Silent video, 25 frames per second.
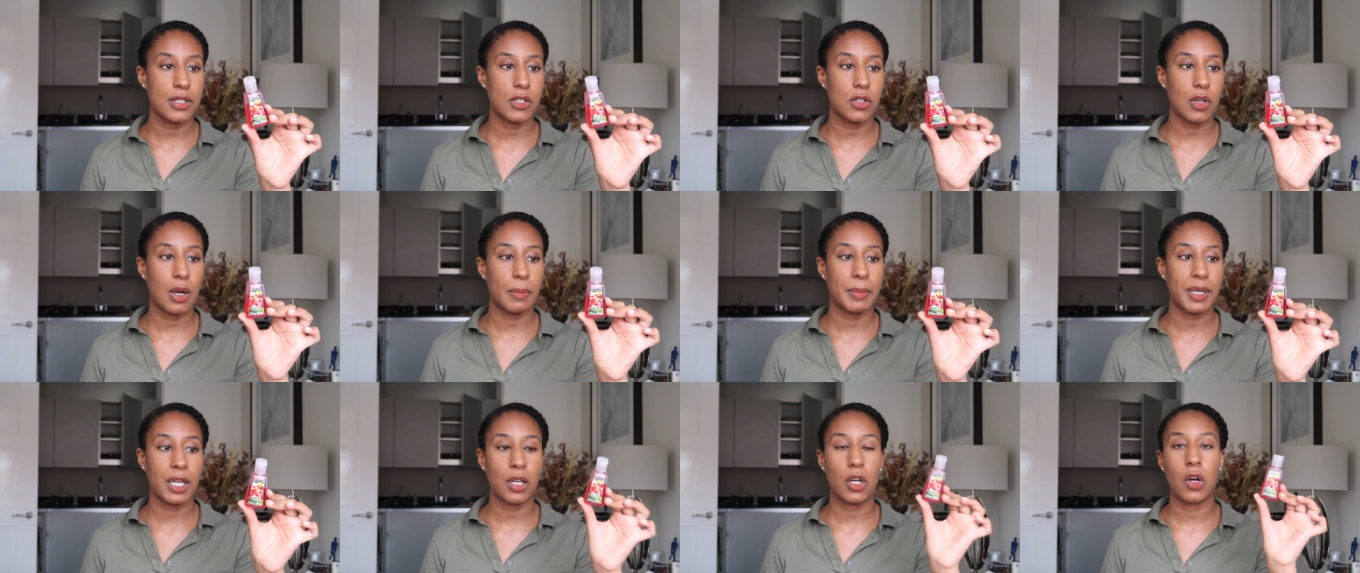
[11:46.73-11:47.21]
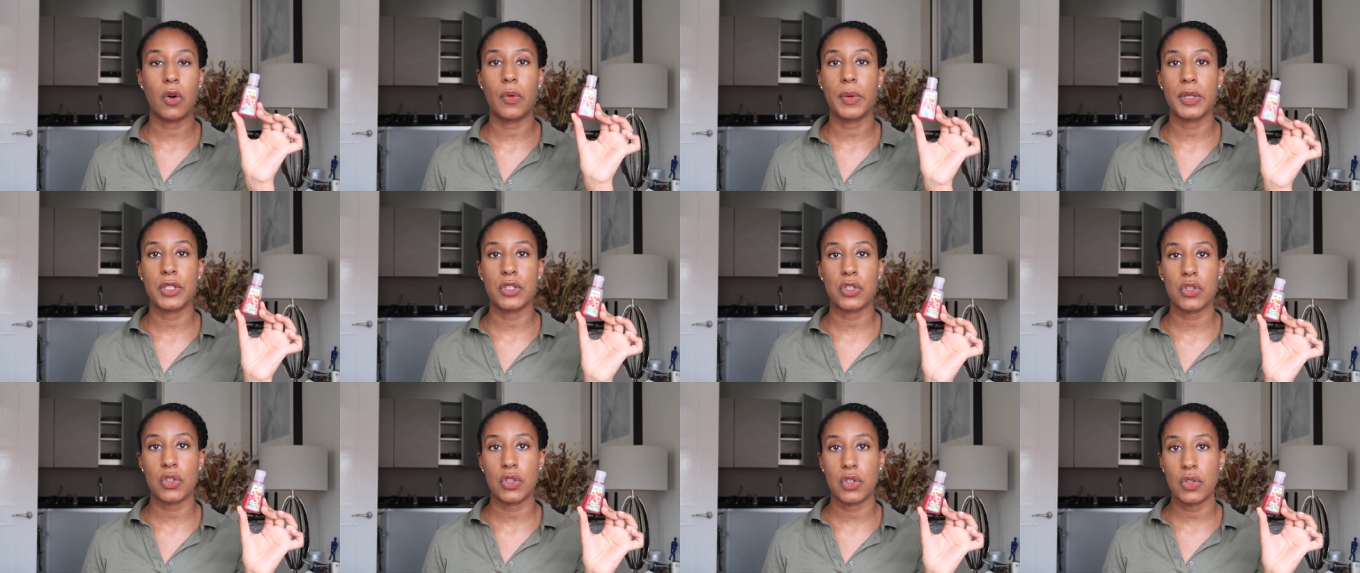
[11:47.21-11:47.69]
so I'm not
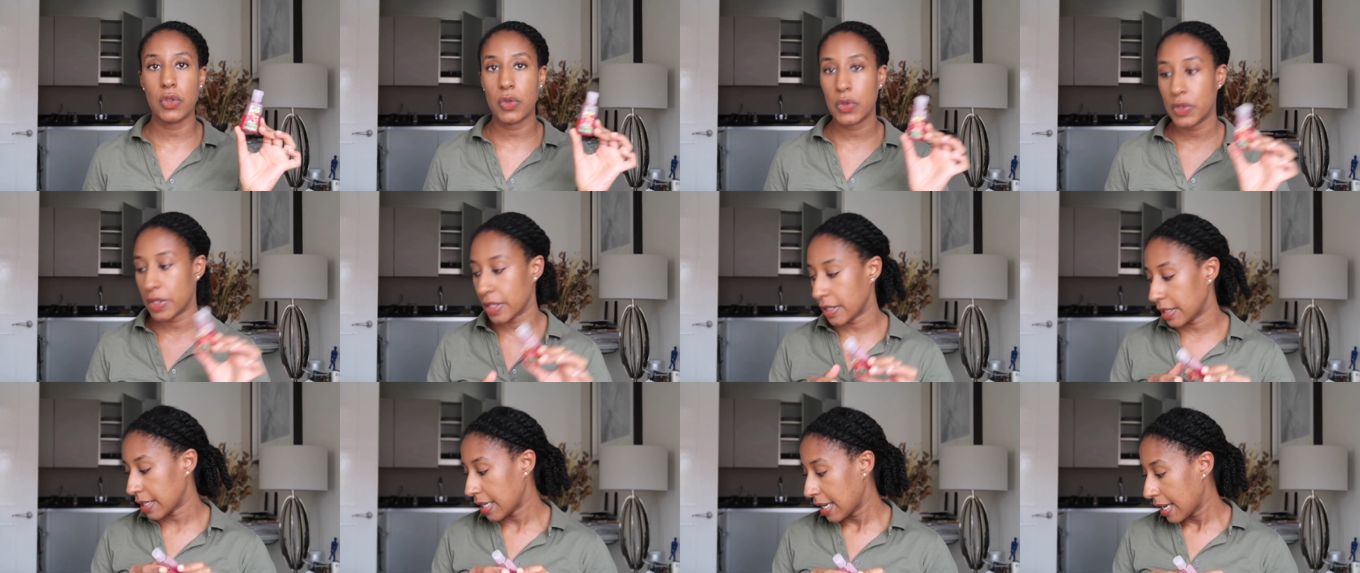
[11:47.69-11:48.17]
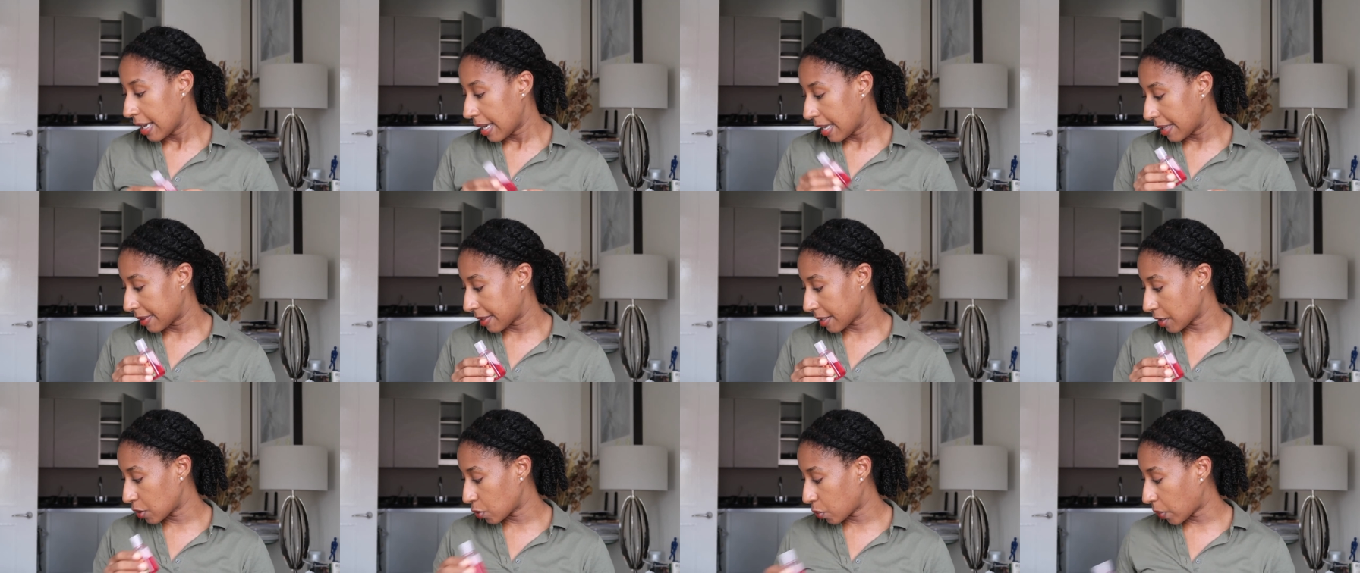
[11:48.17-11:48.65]
going to use it,
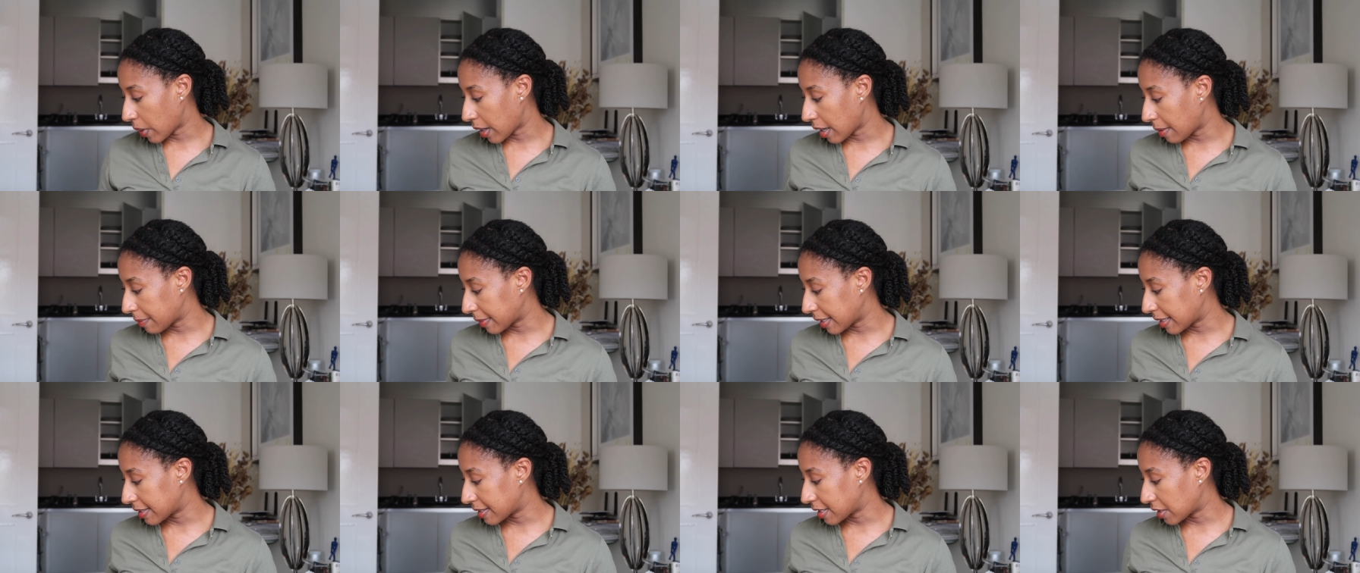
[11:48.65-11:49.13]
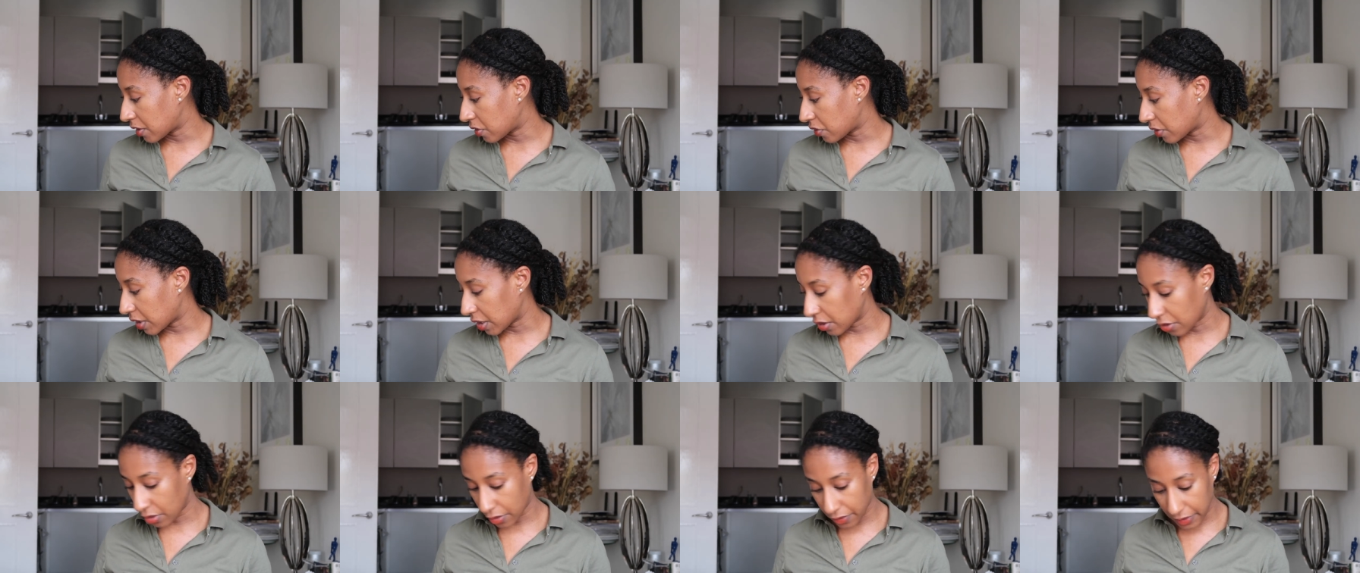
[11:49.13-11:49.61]
and that's why I'm getting
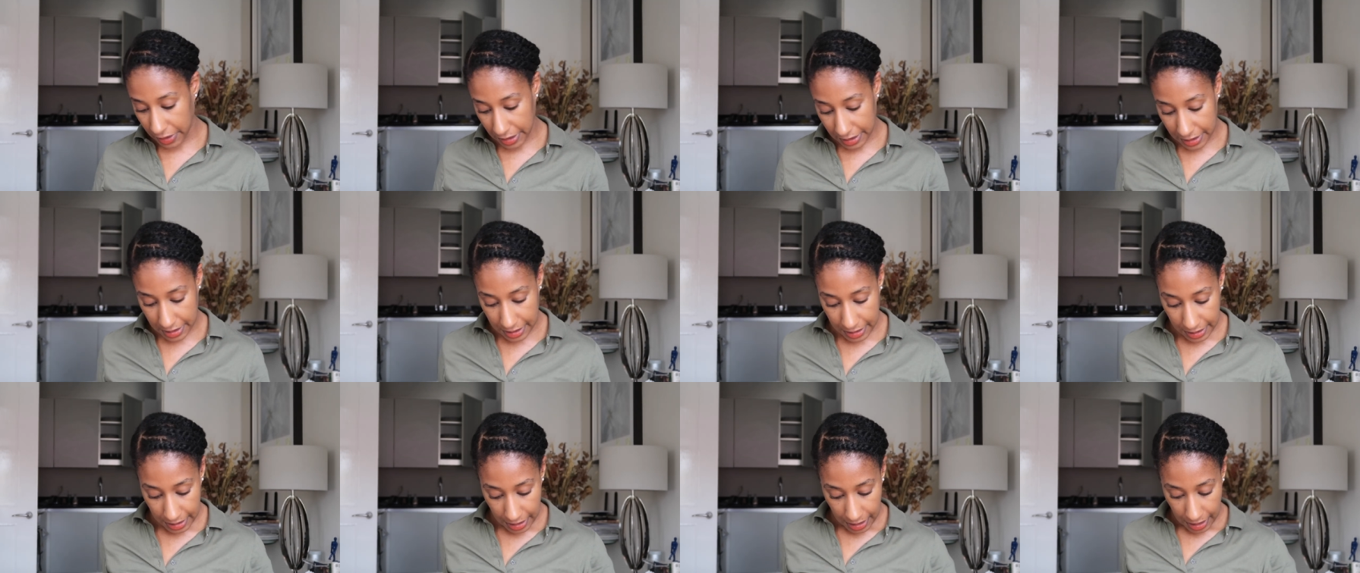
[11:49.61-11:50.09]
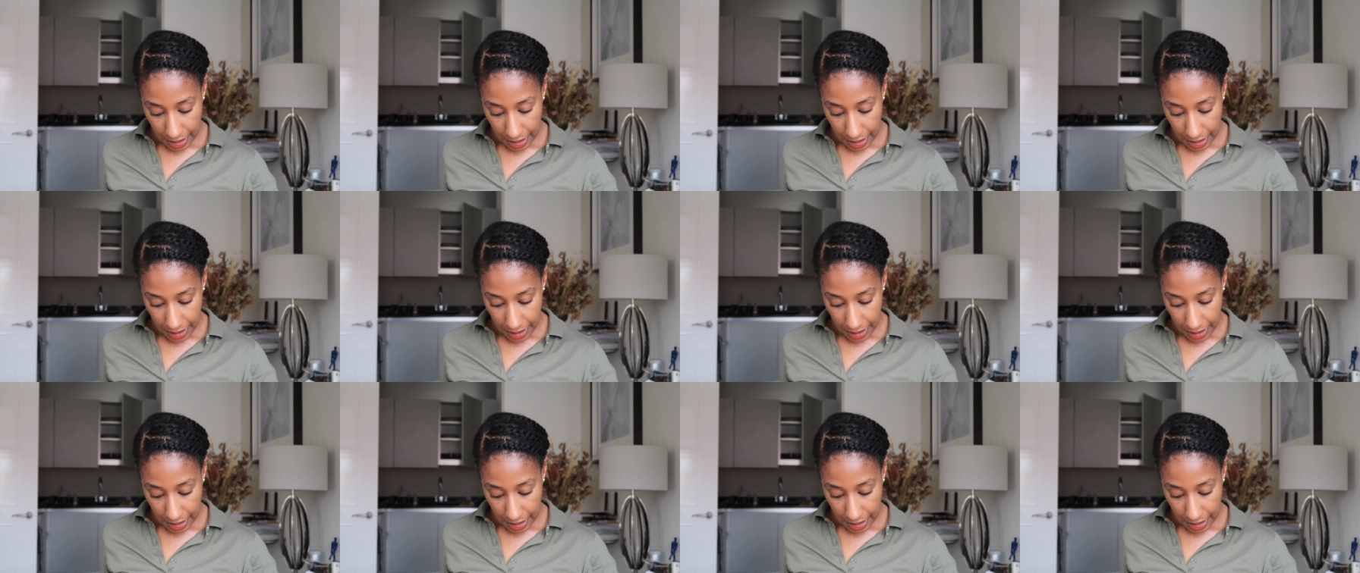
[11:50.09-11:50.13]
rid of it.